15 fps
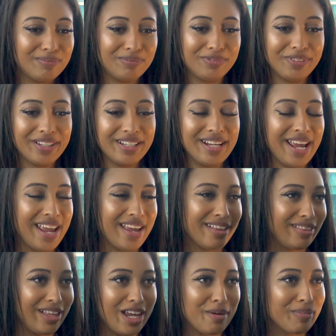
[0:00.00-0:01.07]
freaking eight
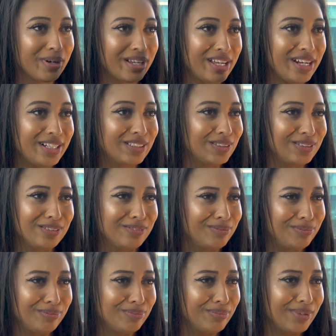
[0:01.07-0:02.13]
Lamborghinis or
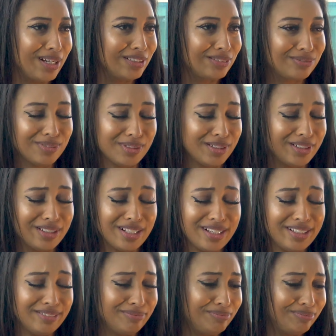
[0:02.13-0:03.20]
or
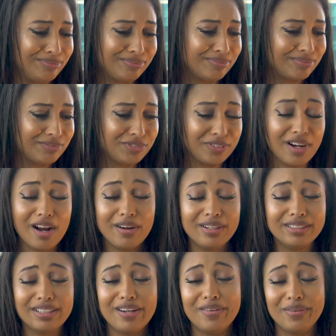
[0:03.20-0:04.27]
uh,
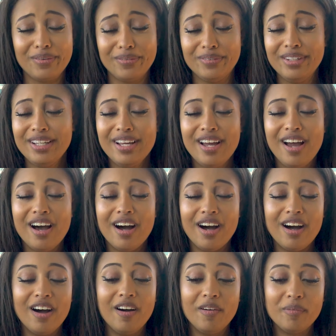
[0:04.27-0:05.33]
Ferraris. I don't know.
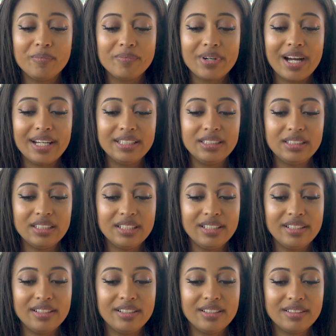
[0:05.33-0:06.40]
Um, I
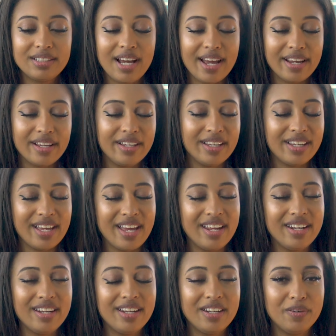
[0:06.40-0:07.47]
did Tyga
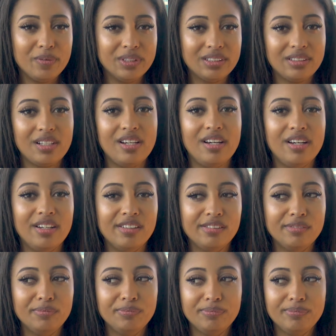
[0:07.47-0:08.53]
again, and it was.
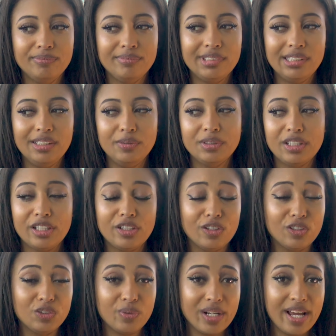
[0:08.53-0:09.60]
Uh, it was like
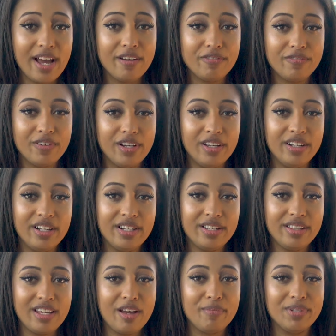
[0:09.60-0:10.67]
Girls Wanna Have Fun. I
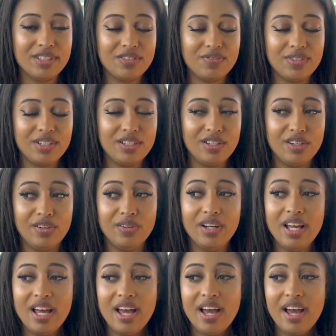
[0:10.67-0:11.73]
did that music video.
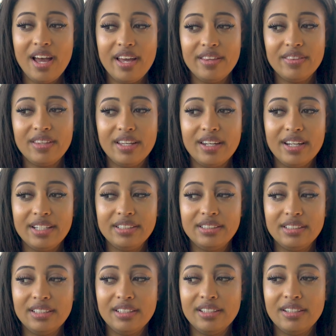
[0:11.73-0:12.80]
And then I
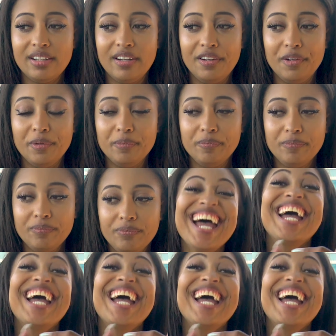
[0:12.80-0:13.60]
did um,